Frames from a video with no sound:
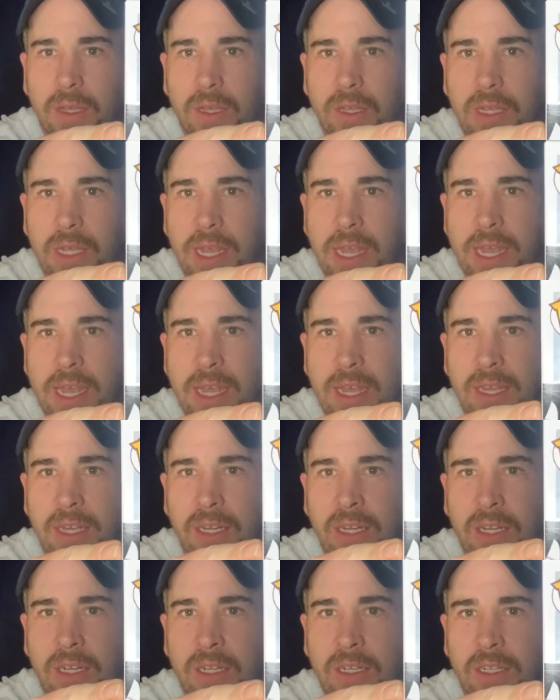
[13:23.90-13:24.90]
Yeah,
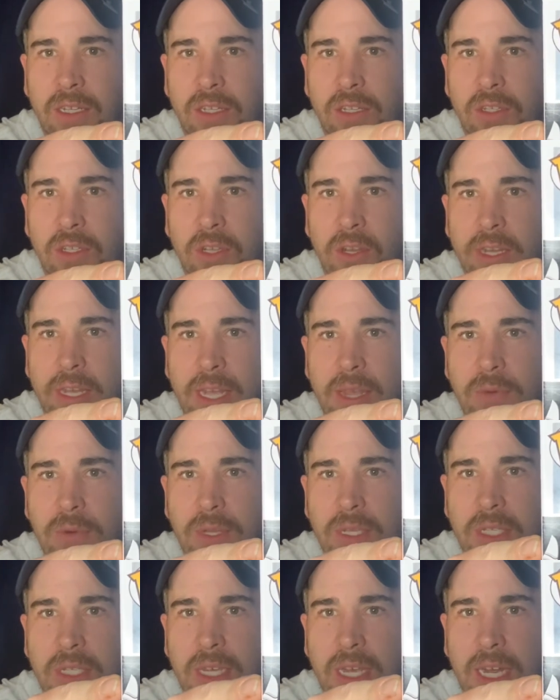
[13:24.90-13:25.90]
looks like he
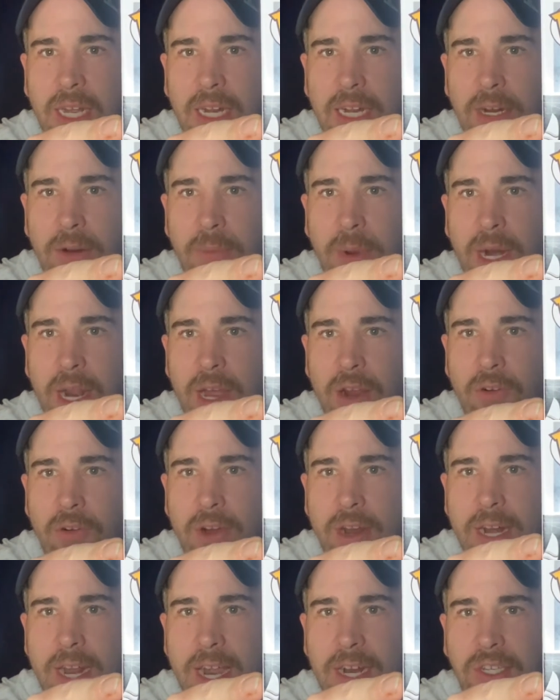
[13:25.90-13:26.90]
was a little bit hungry
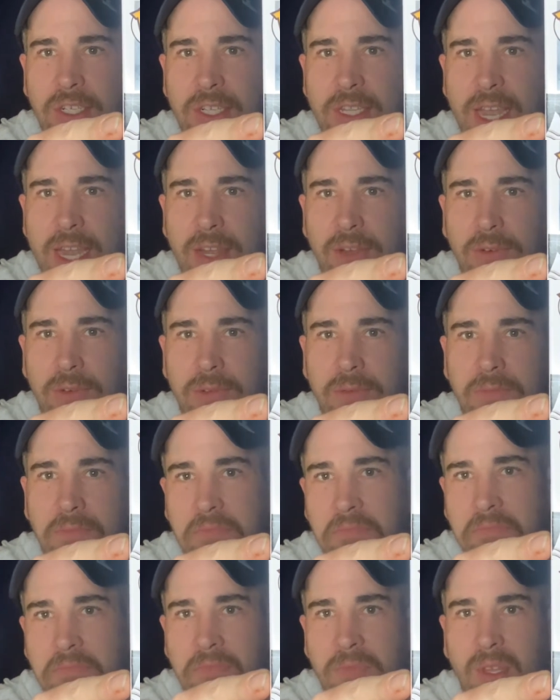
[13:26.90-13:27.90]
and had a snack on
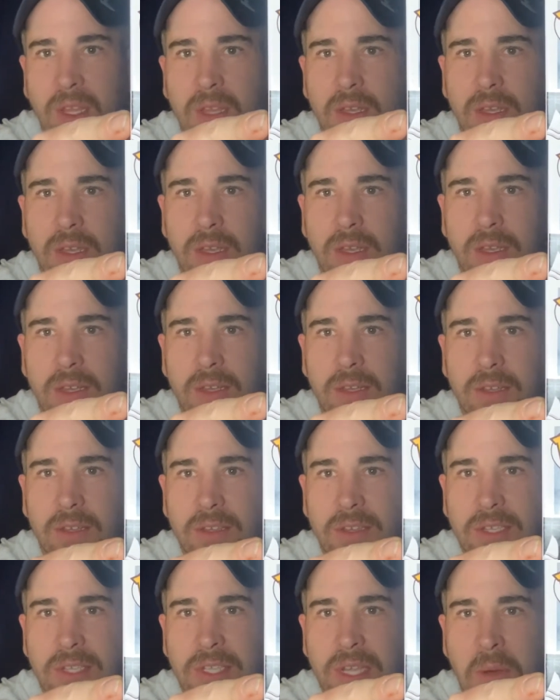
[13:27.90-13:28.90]

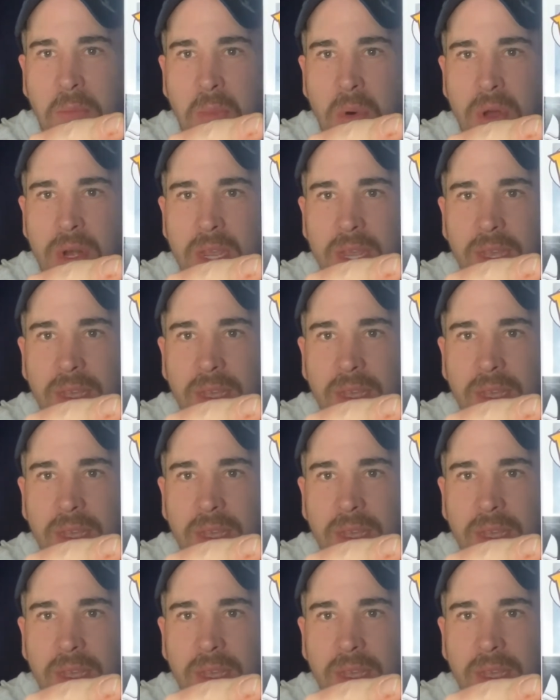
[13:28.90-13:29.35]
somebody.